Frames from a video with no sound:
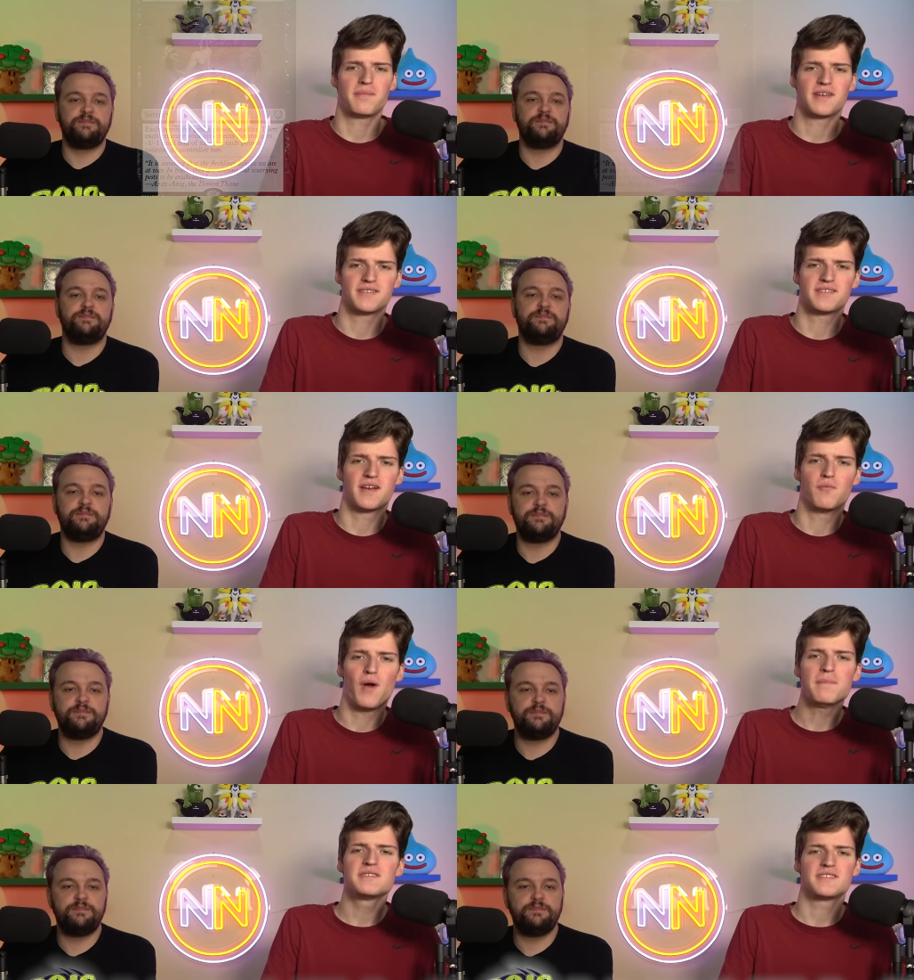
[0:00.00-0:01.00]
Speaker 1: because it's a
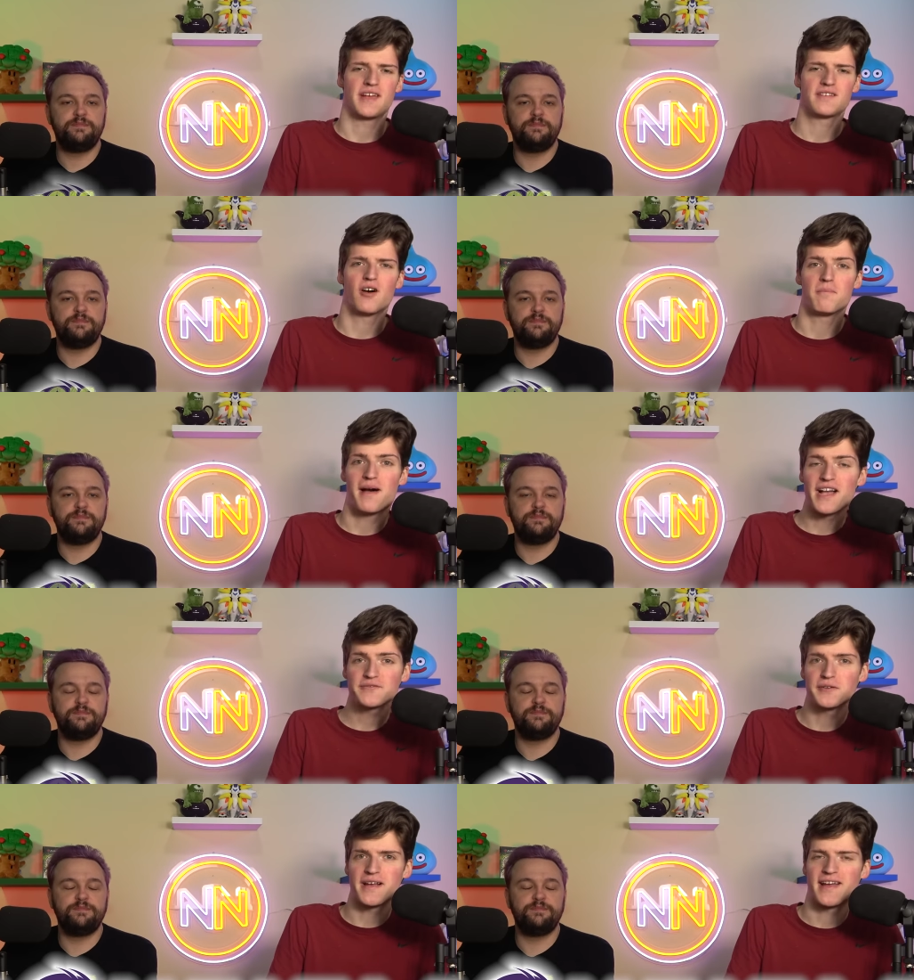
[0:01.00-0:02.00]
website called
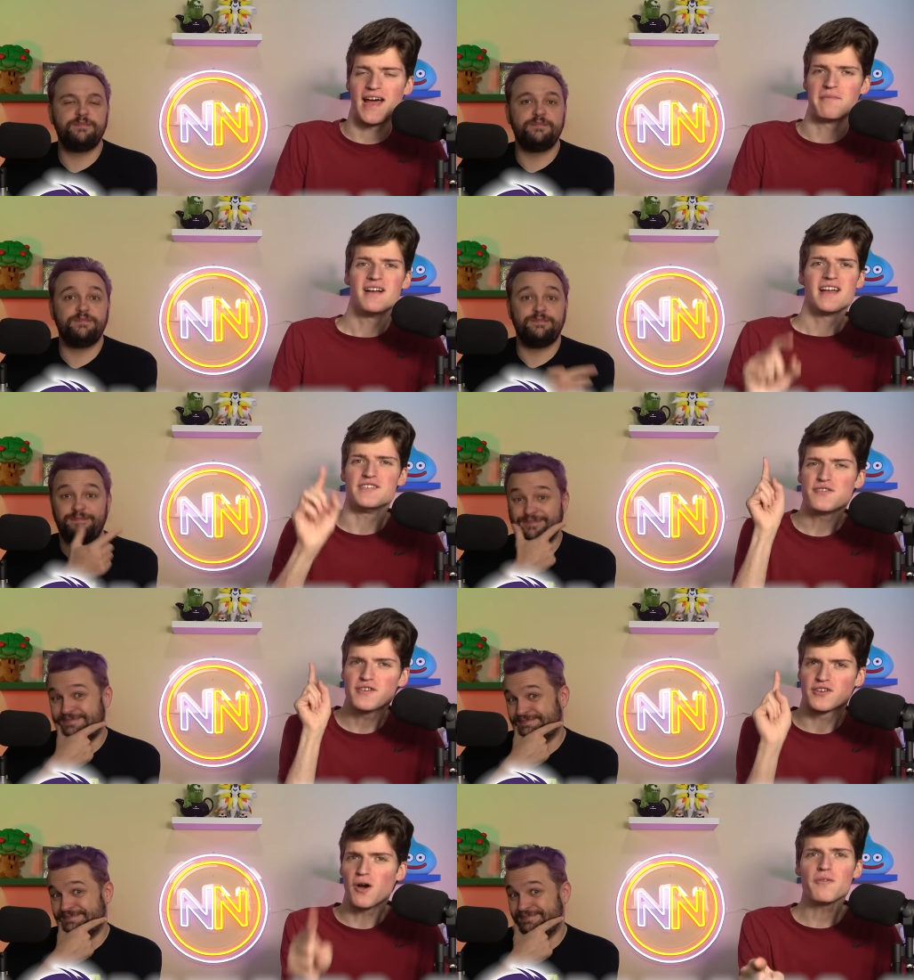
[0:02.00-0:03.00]
Moxfield dot com, and you
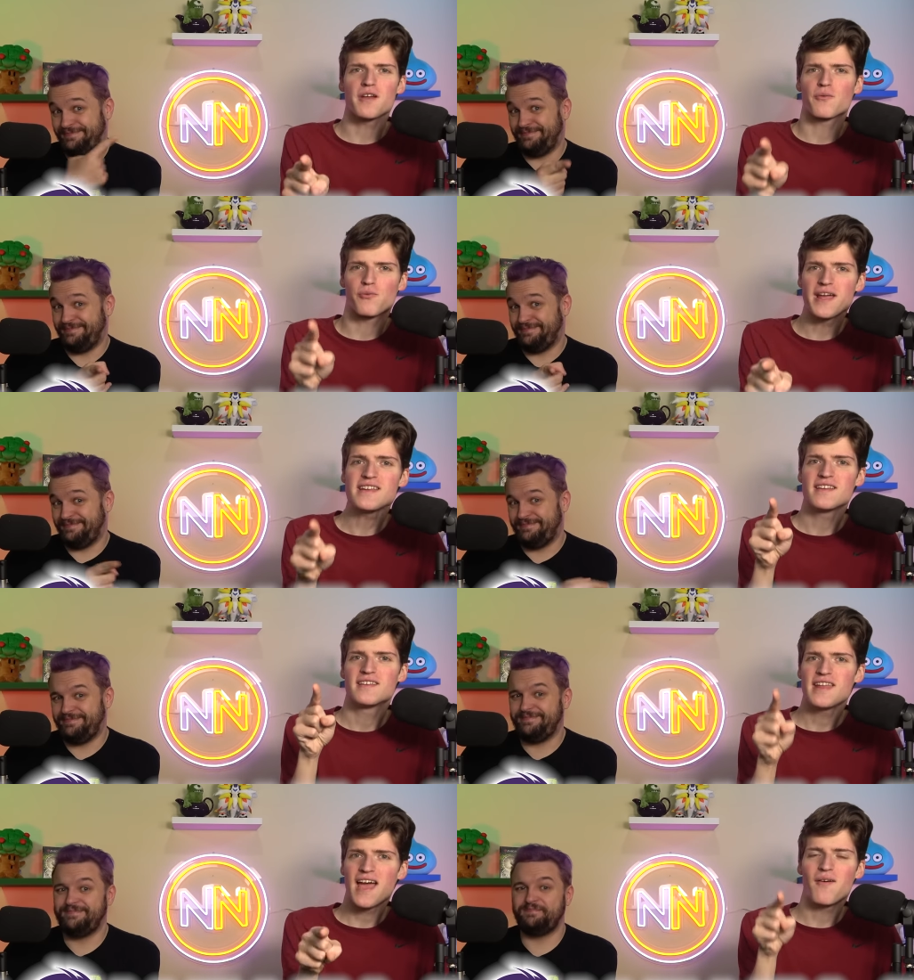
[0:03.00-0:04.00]
can go there right
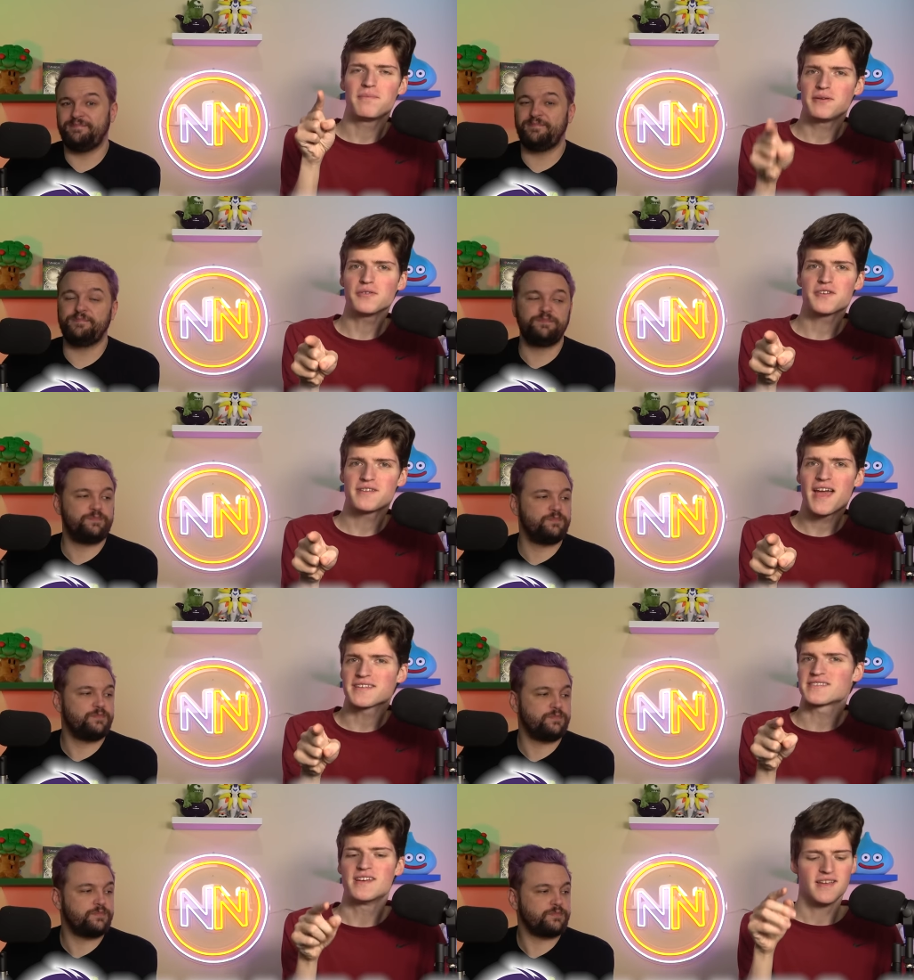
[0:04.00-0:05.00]
now and build your
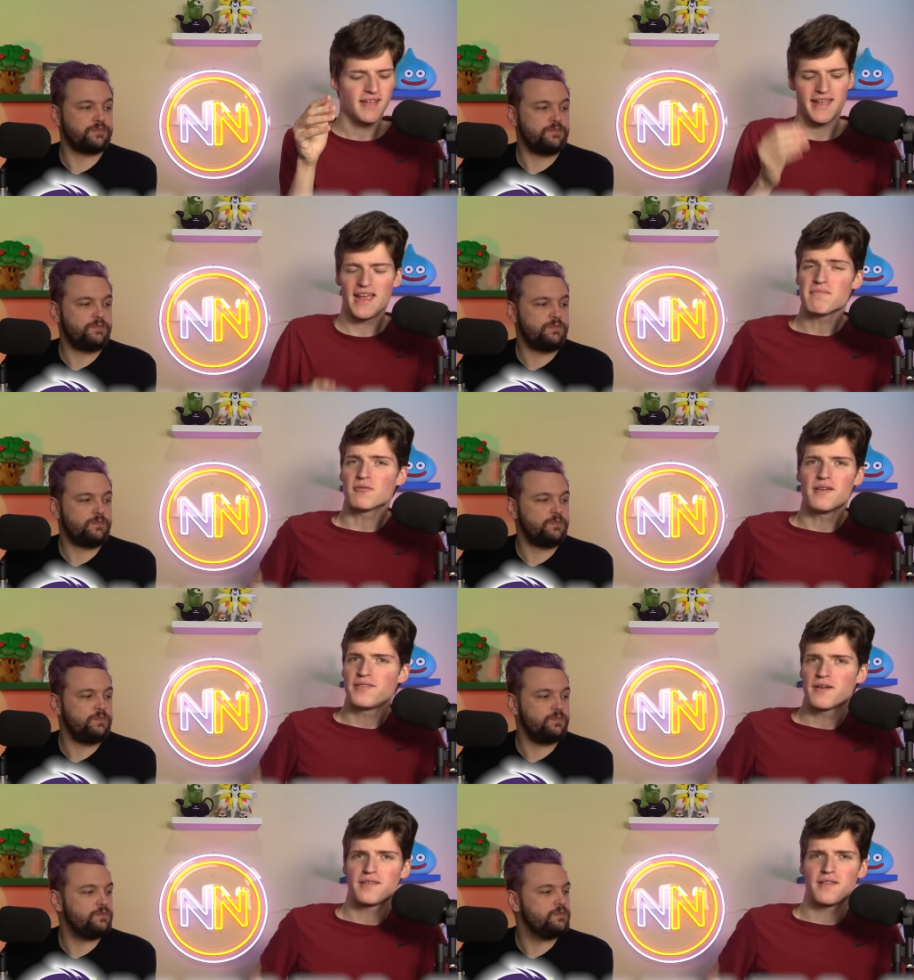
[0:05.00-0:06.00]
decks. Amber
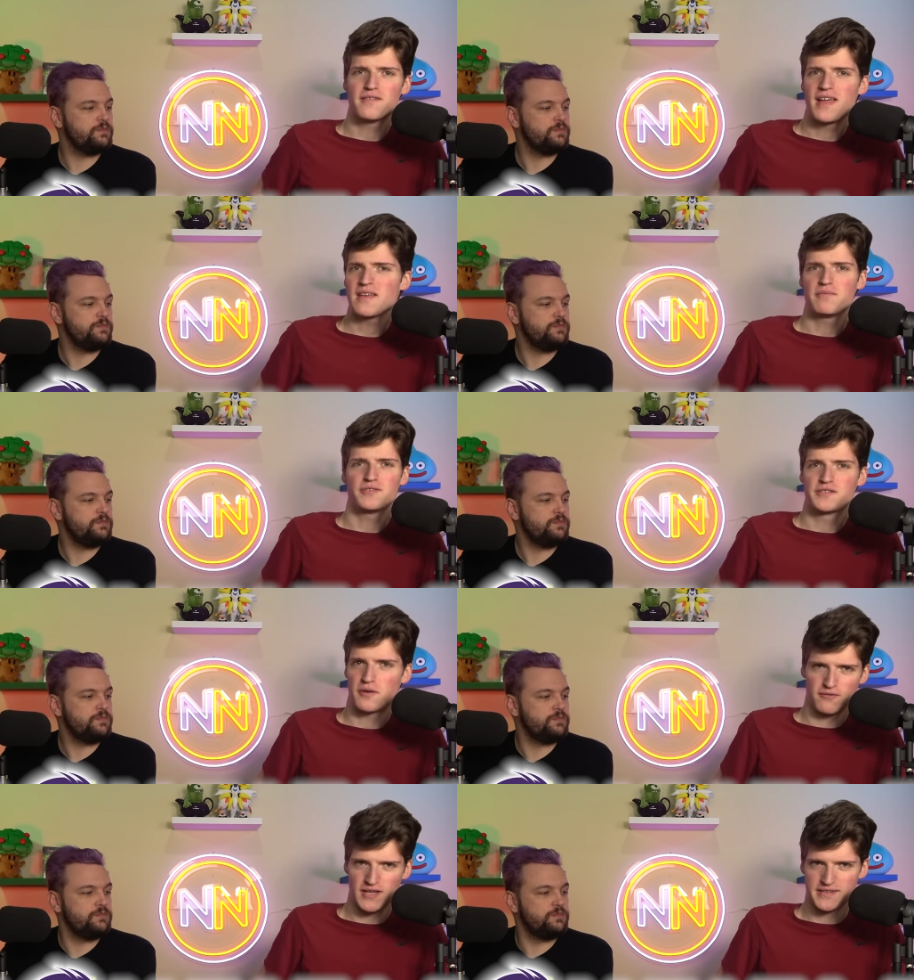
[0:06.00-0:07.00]
went there the other day and built a
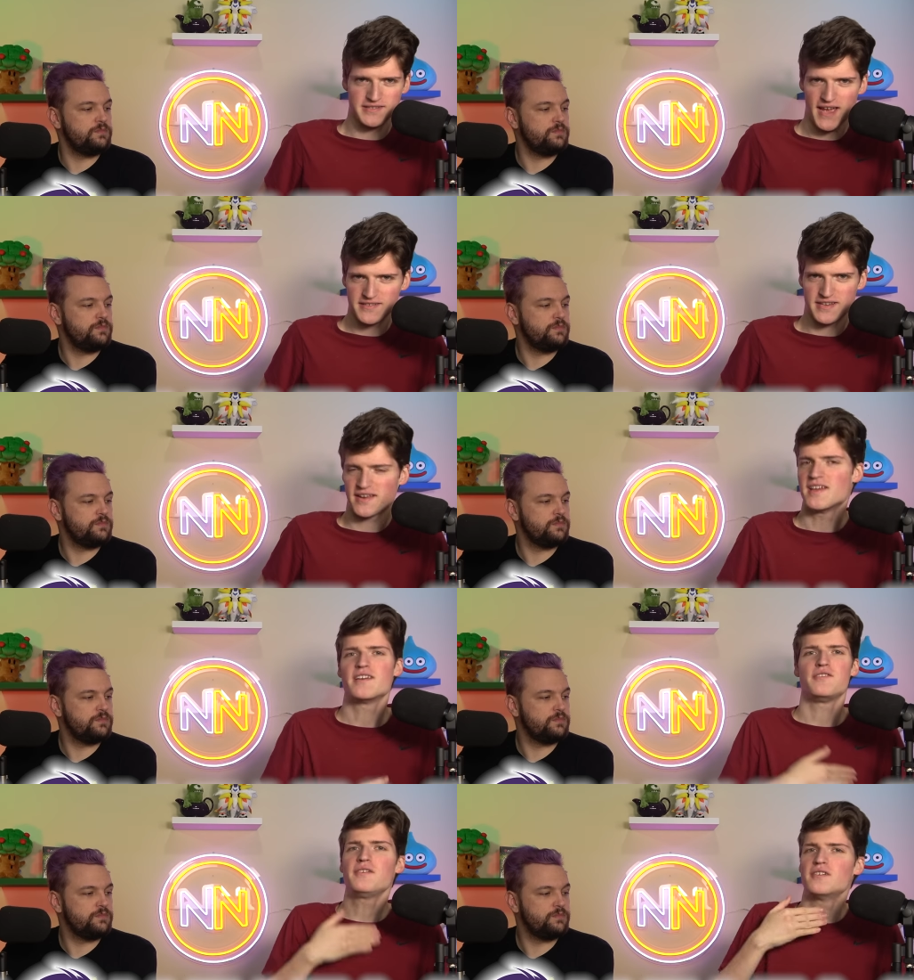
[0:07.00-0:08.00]
twelve land stacks deck.
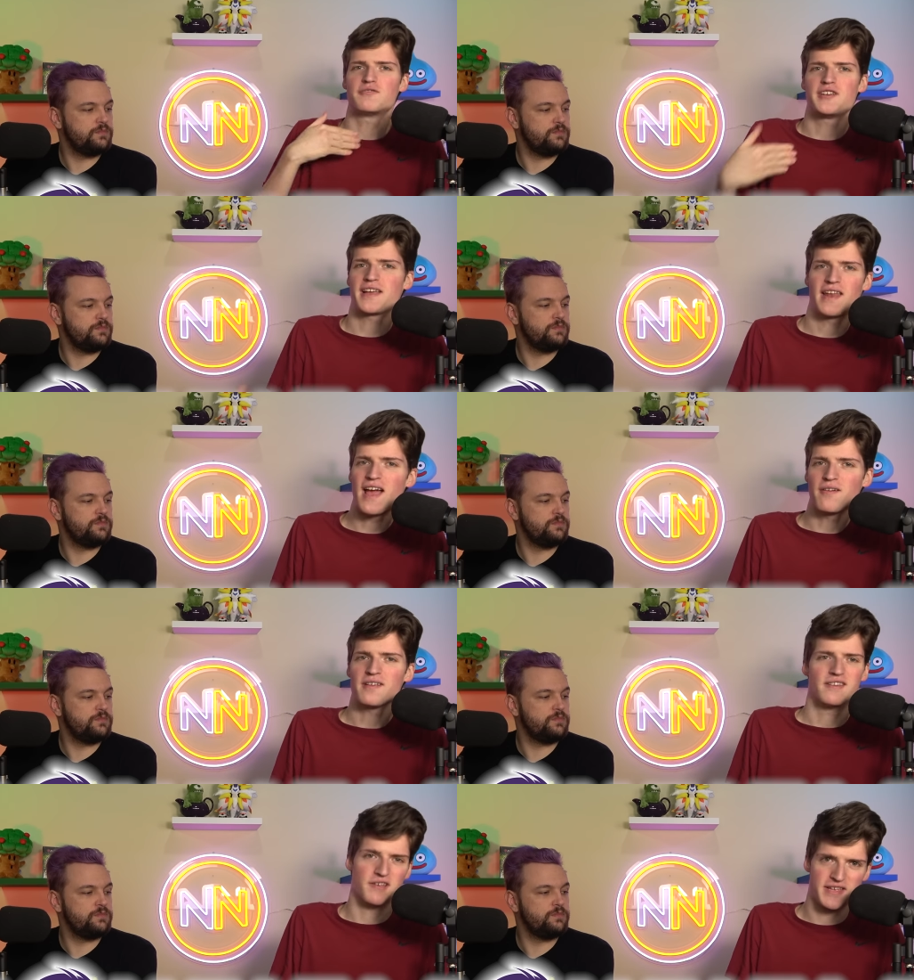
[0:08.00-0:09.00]
You can go check it
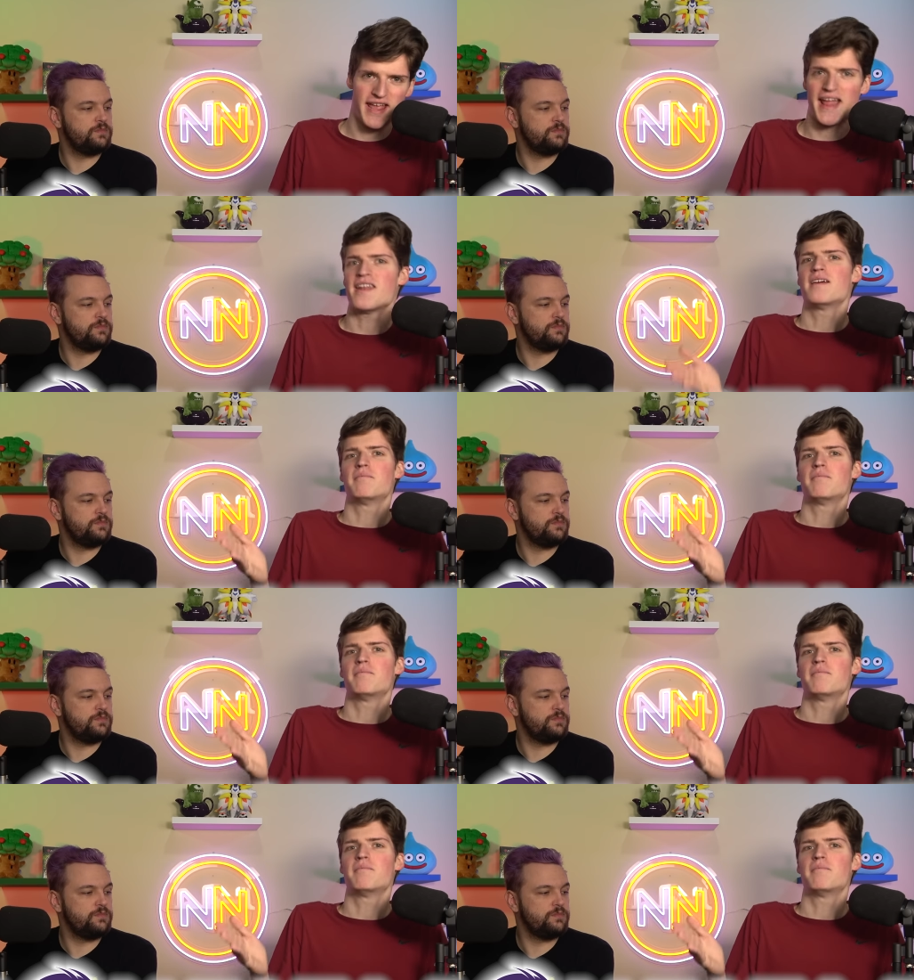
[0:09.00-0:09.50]
out. No, you can't.